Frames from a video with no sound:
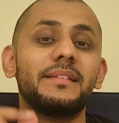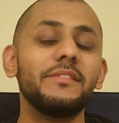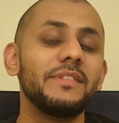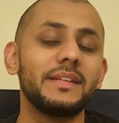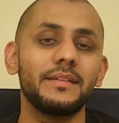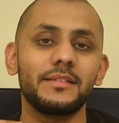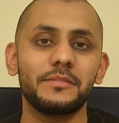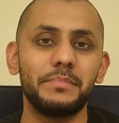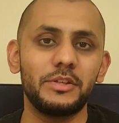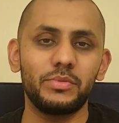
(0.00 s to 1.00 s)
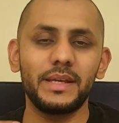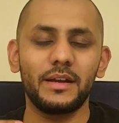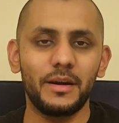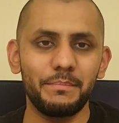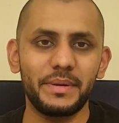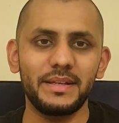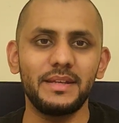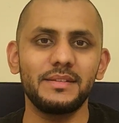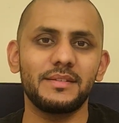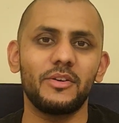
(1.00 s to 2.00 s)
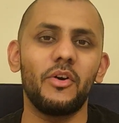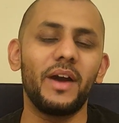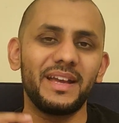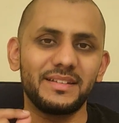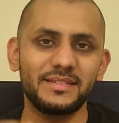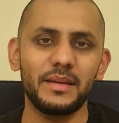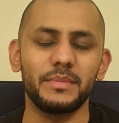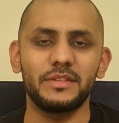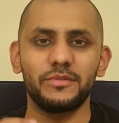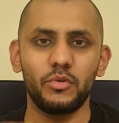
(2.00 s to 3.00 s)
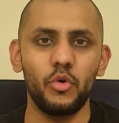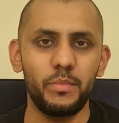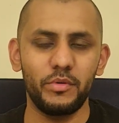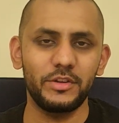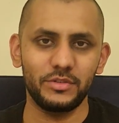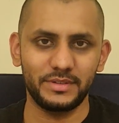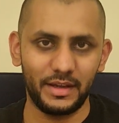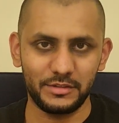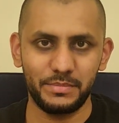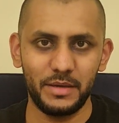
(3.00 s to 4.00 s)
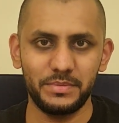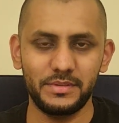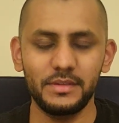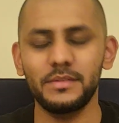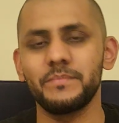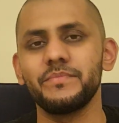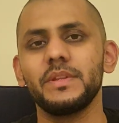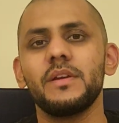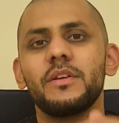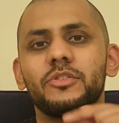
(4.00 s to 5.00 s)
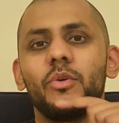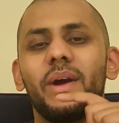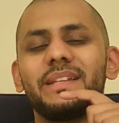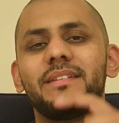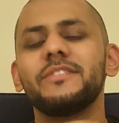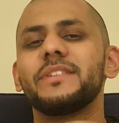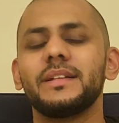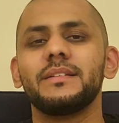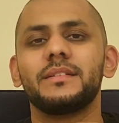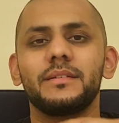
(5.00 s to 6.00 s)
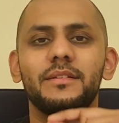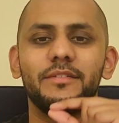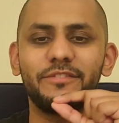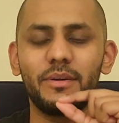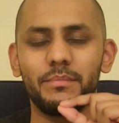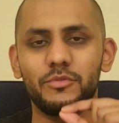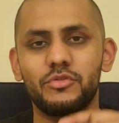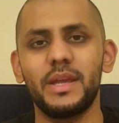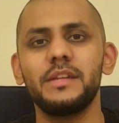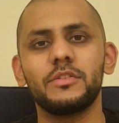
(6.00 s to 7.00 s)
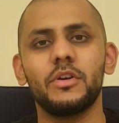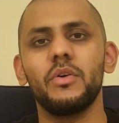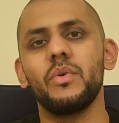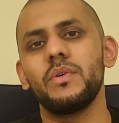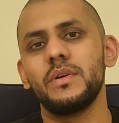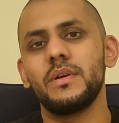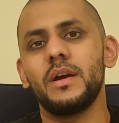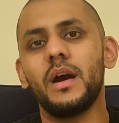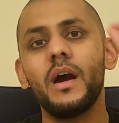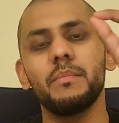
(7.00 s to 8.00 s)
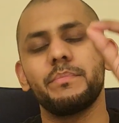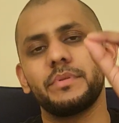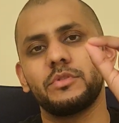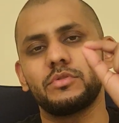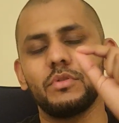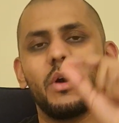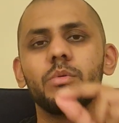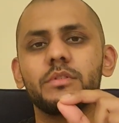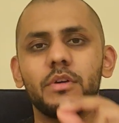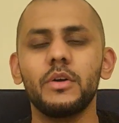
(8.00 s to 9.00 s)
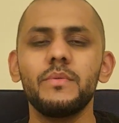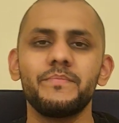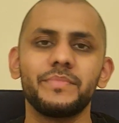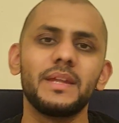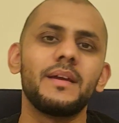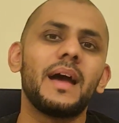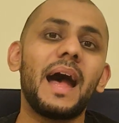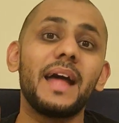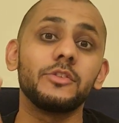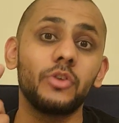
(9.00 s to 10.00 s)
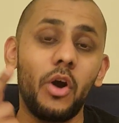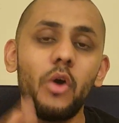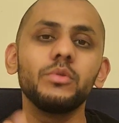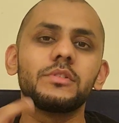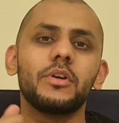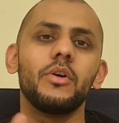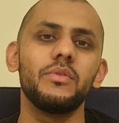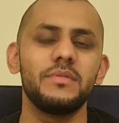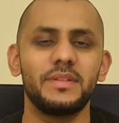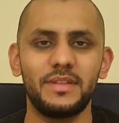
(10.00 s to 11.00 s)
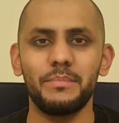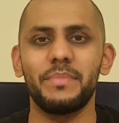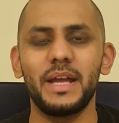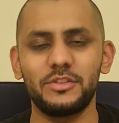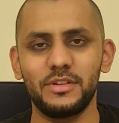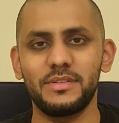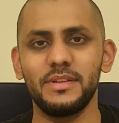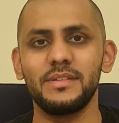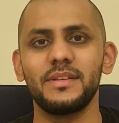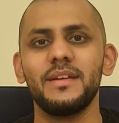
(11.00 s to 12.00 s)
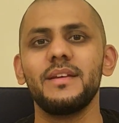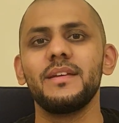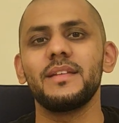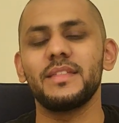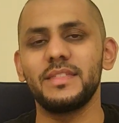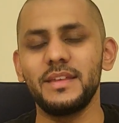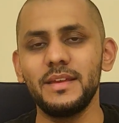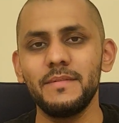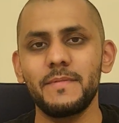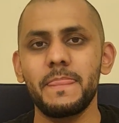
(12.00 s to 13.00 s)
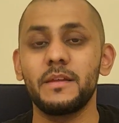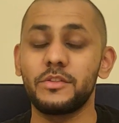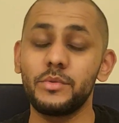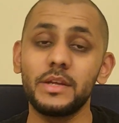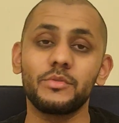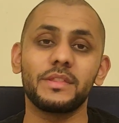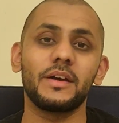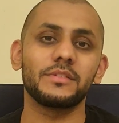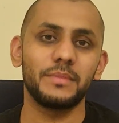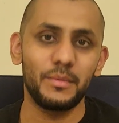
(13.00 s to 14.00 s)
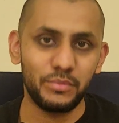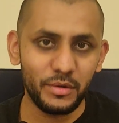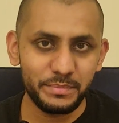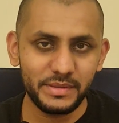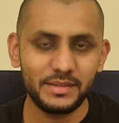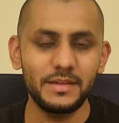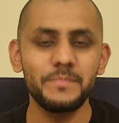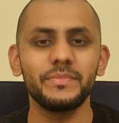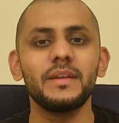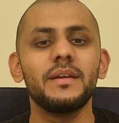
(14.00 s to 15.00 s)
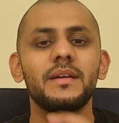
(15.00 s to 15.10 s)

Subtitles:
Dividends between companies are exempt for corporation tax purposes. So a dividend from TradeCo up to HoldCo, and HoldCo then purchases the £300,000 property,